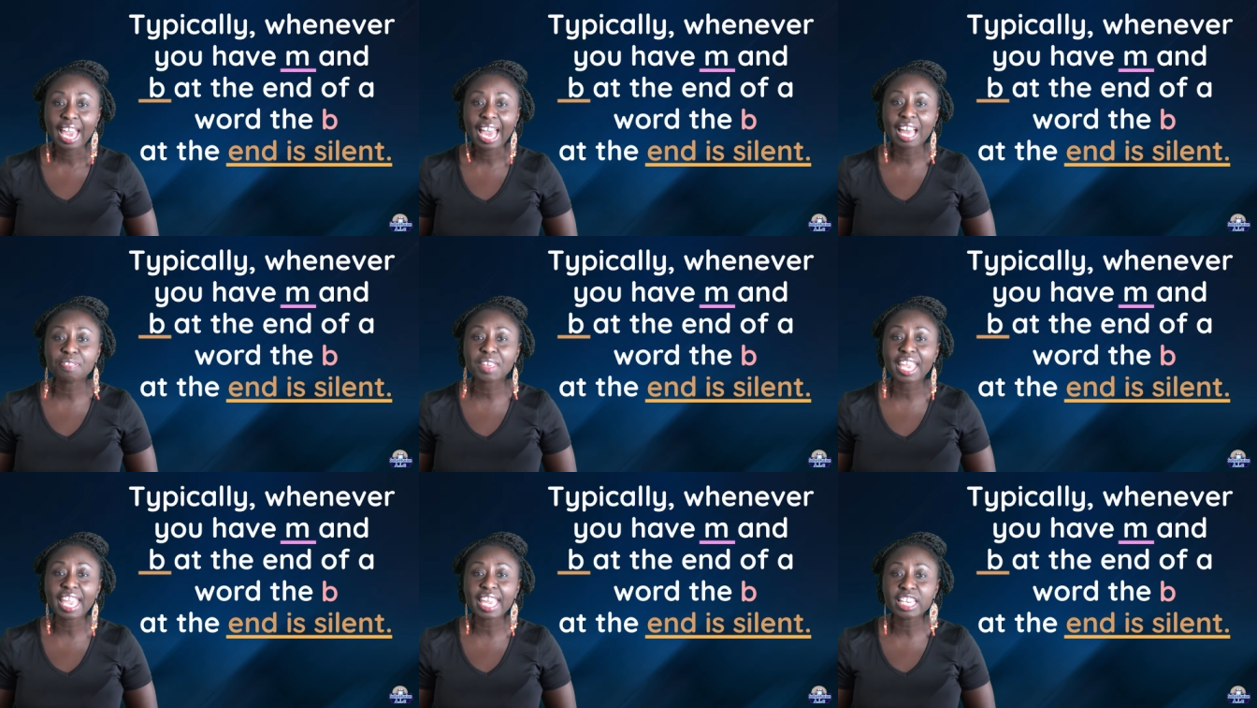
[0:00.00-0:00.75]
at
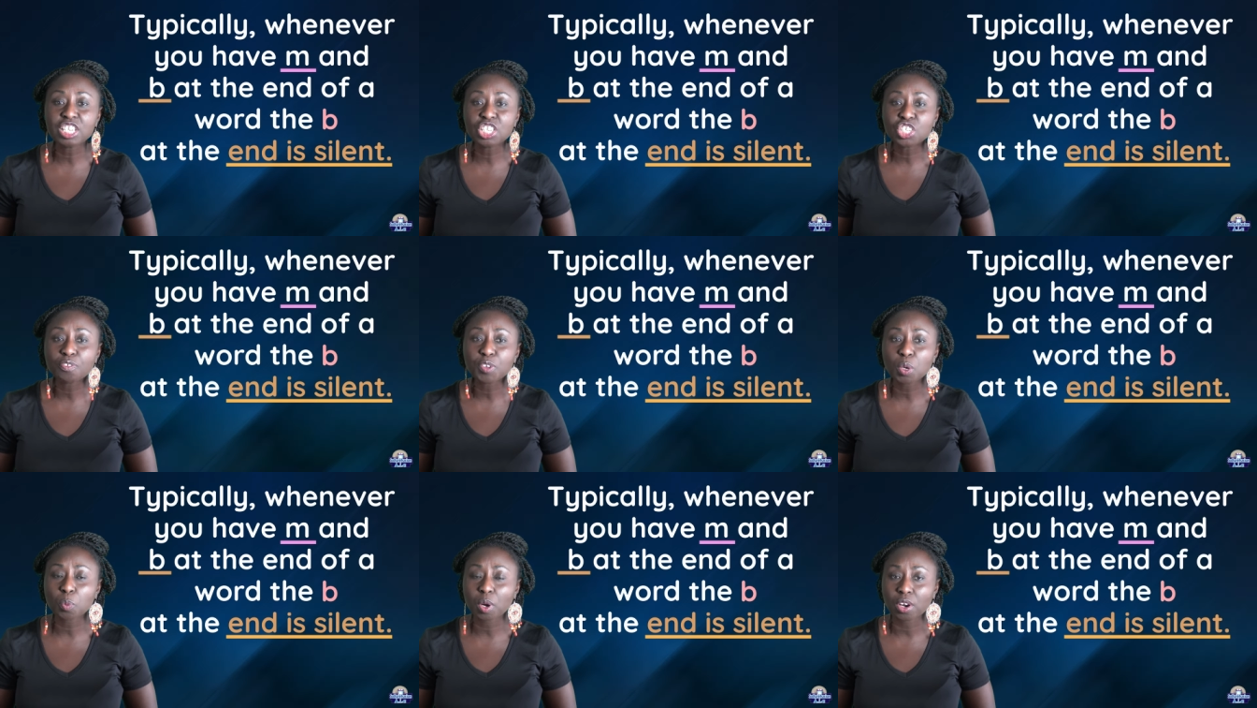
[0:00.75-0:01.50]
the end of
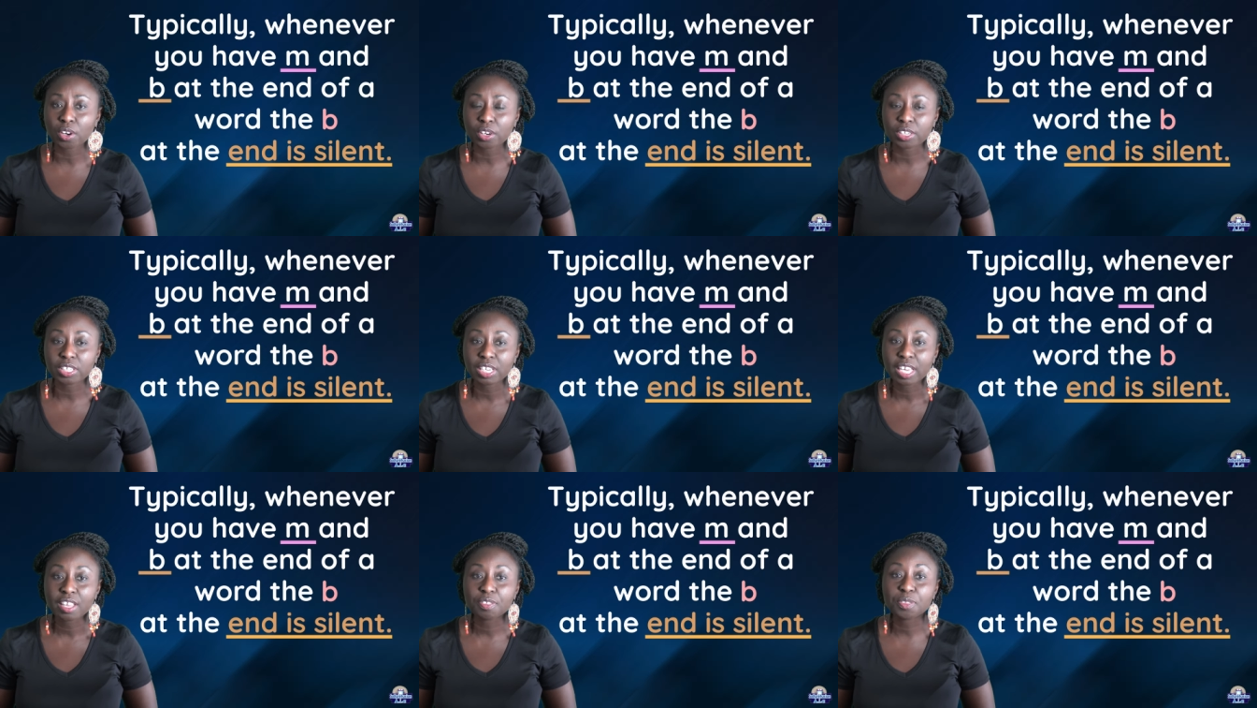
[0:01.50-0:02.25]
a
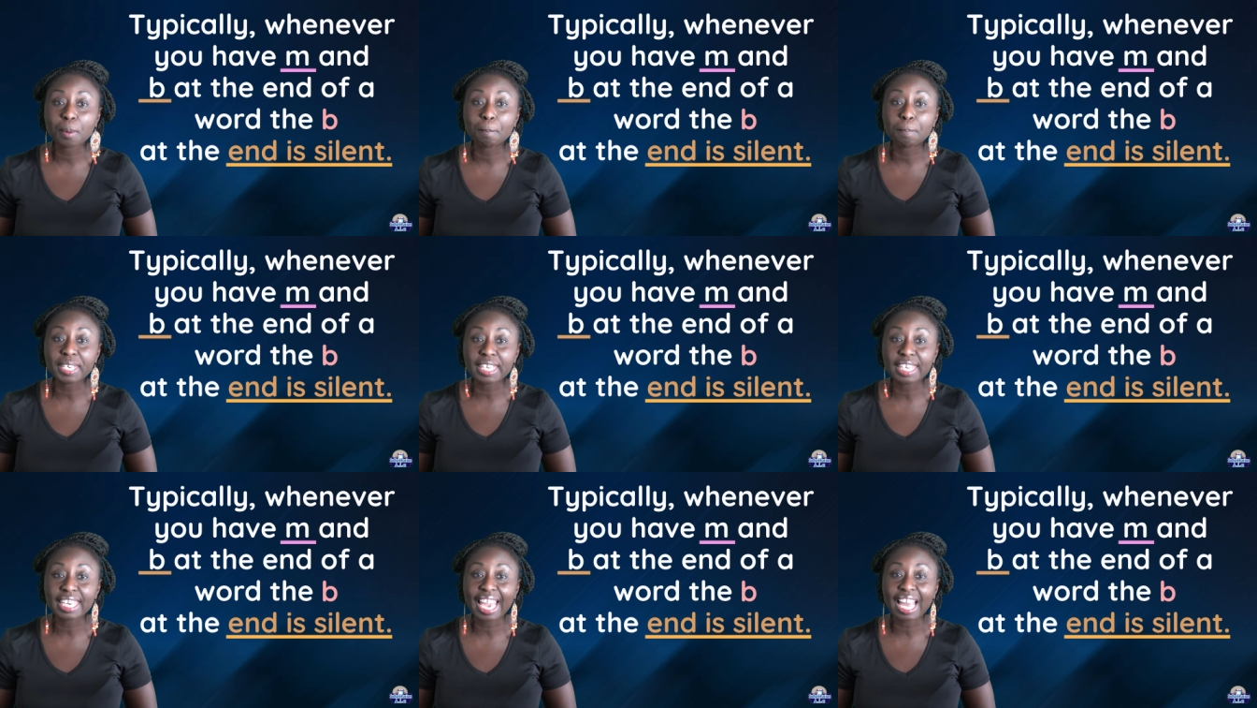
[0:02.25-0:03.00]
word, the
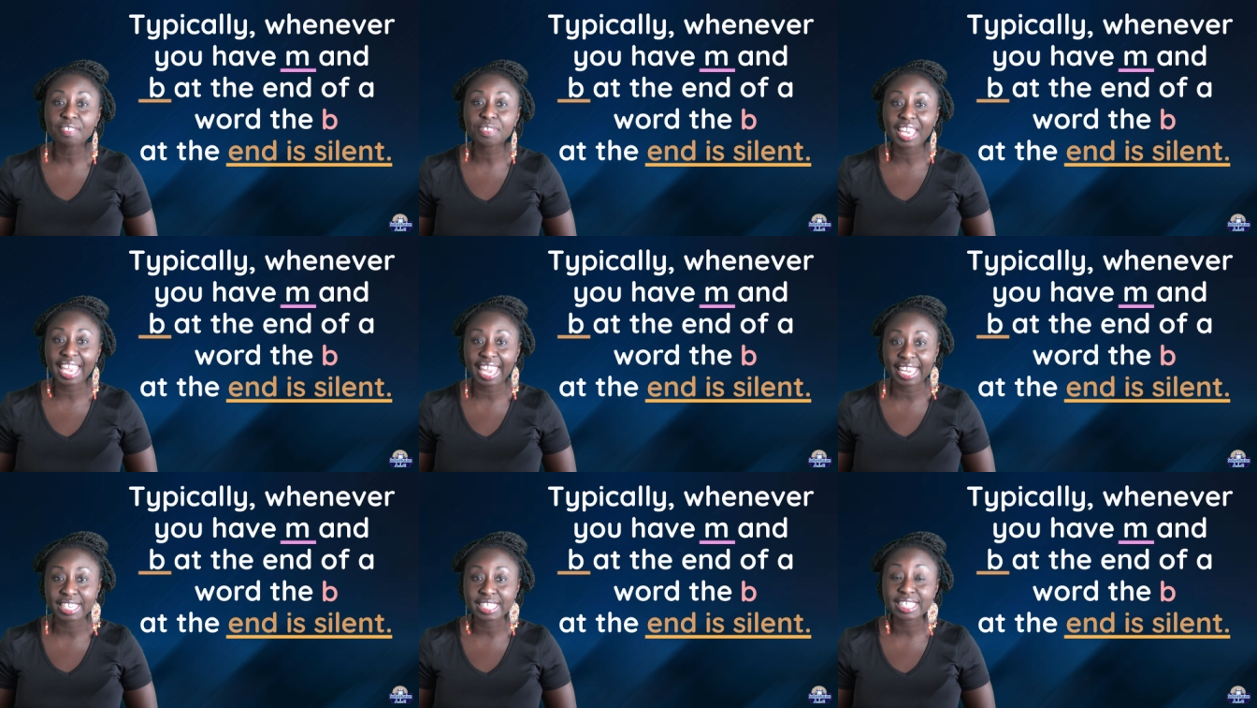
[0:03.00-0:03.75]
B at the
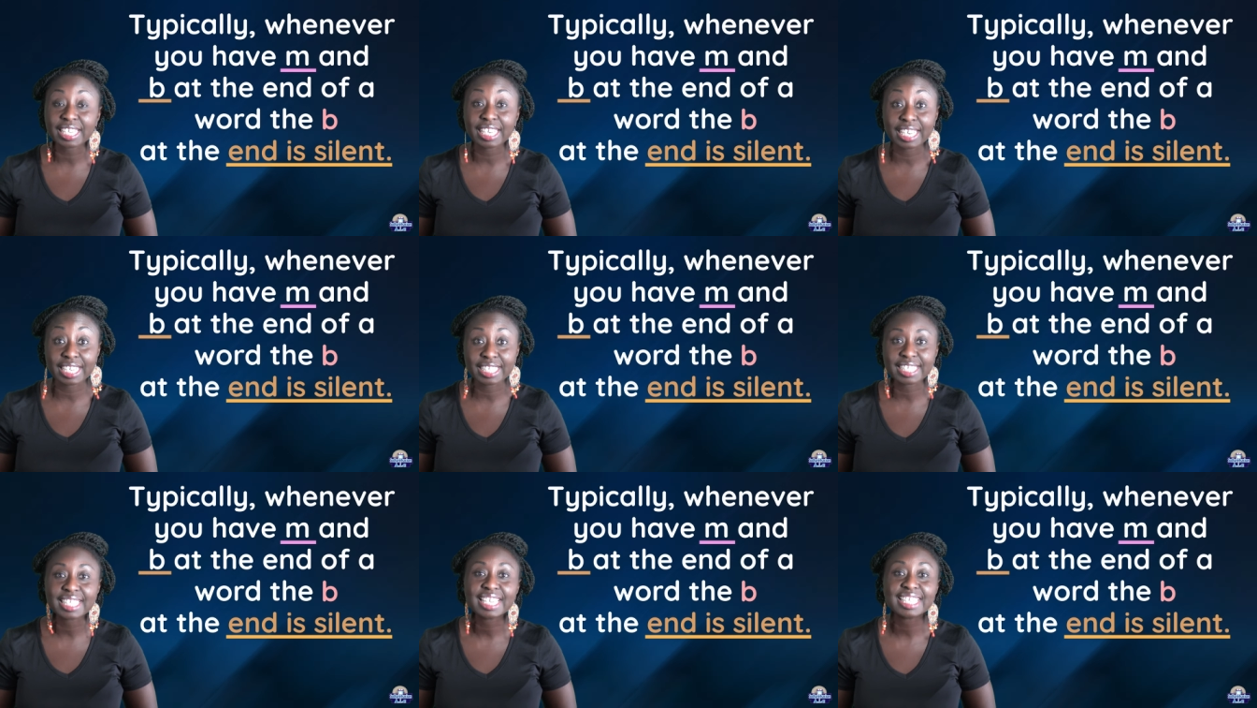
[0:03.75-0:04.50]
end
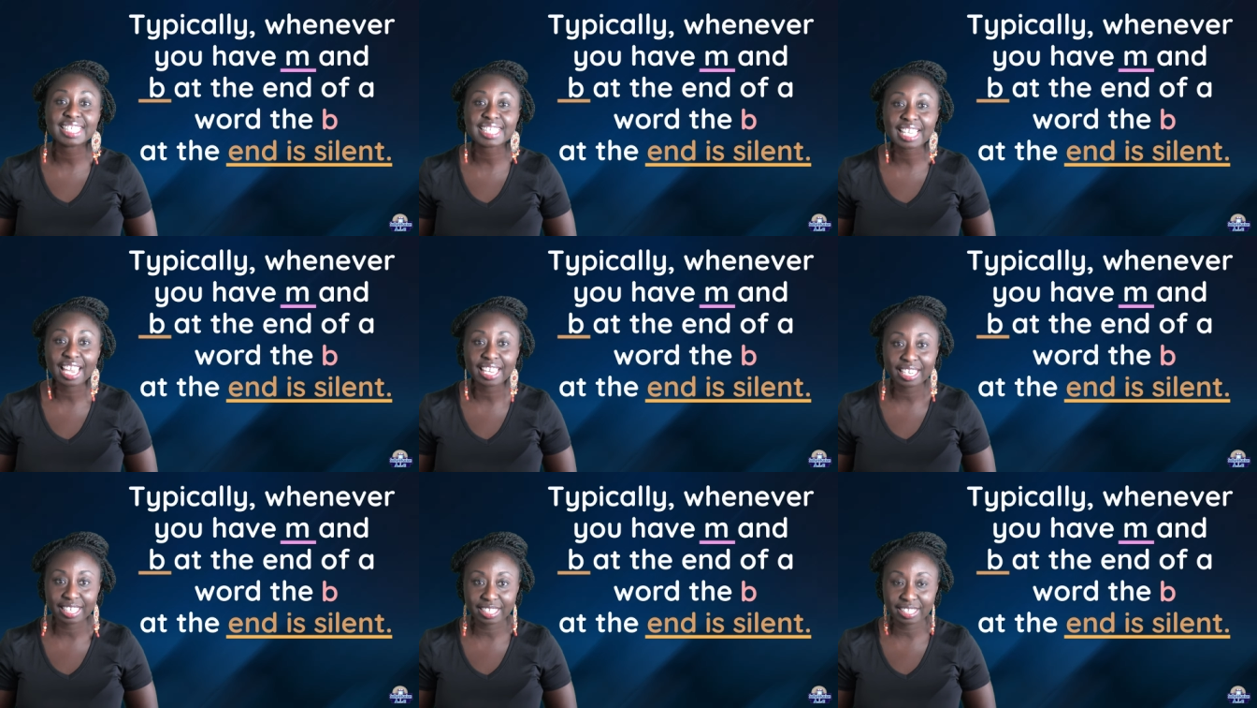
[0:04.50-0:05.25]
is
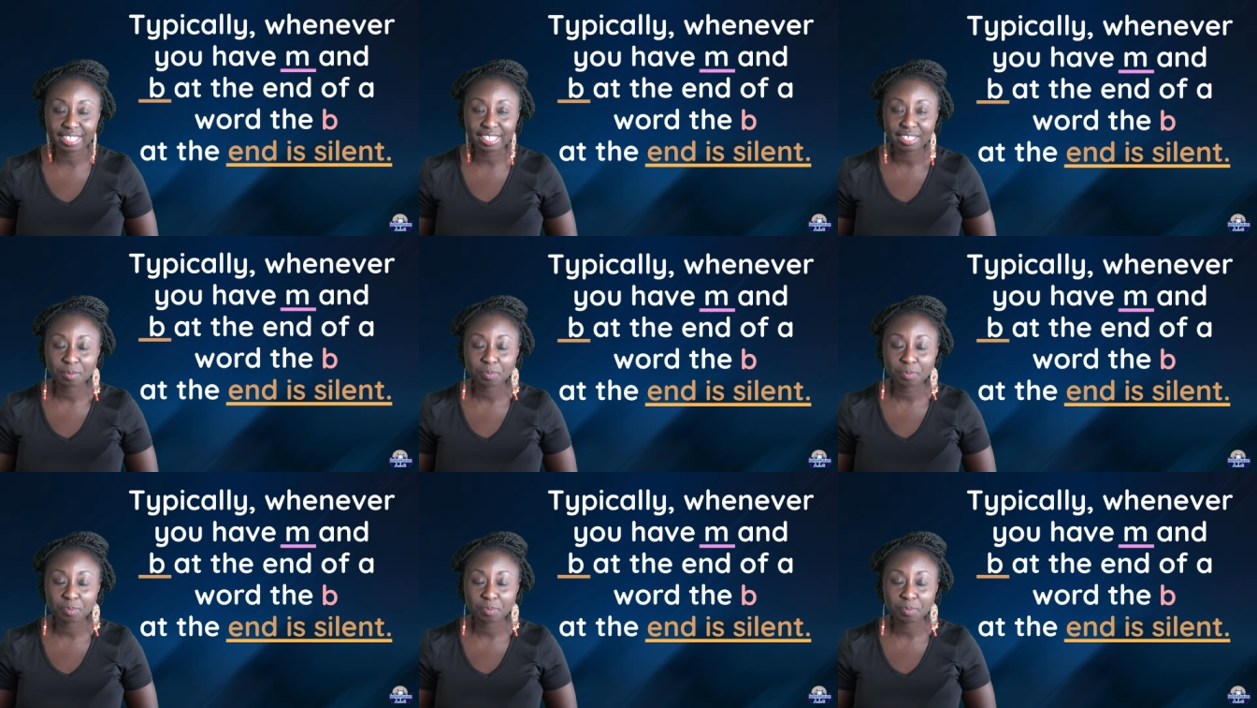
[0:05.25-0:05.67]
silent.